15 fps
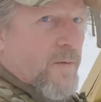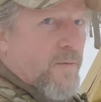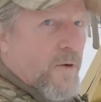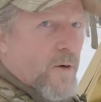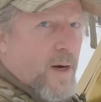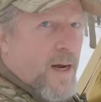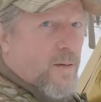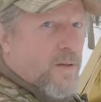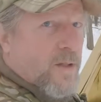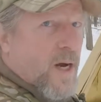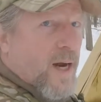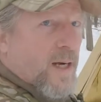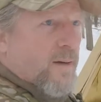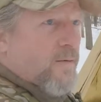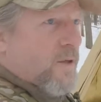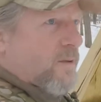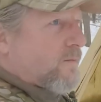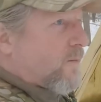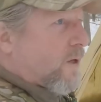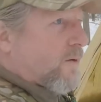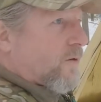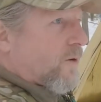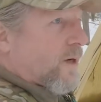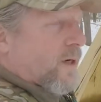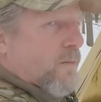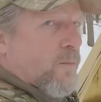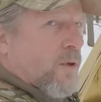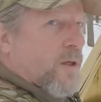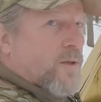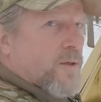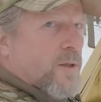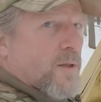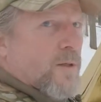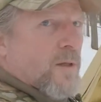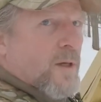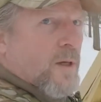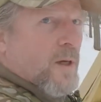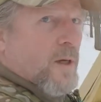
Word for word: if you're outside of it during a blizzard,